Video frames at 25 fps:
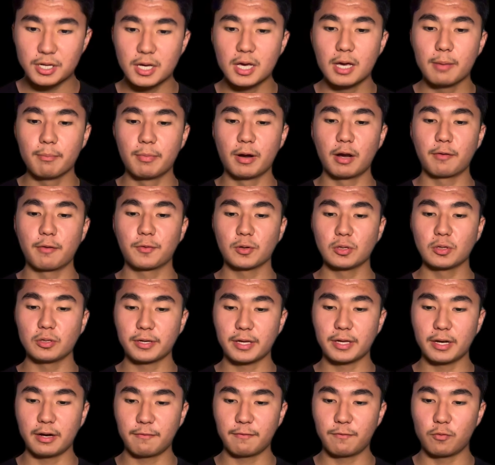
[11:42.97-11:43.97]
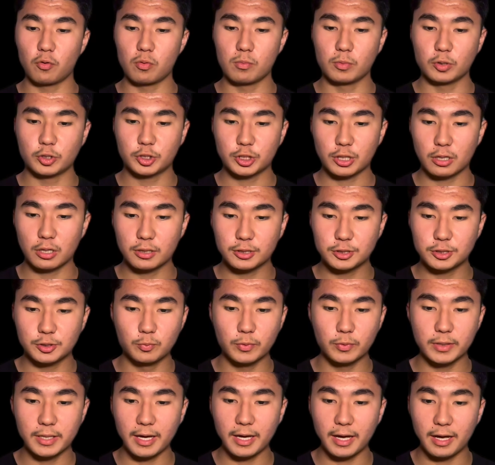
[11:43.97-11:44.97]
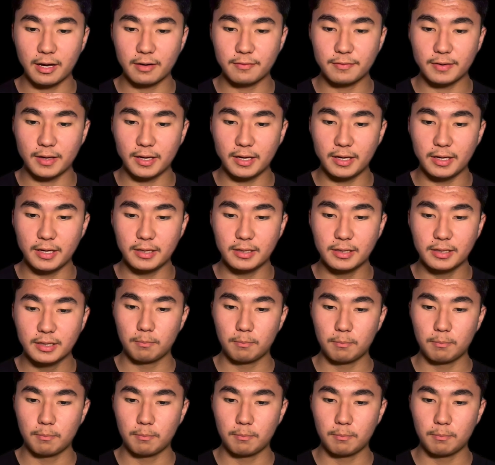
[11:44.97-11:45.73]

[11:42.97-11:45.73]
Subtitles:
But if we're looking at formal charge, we have a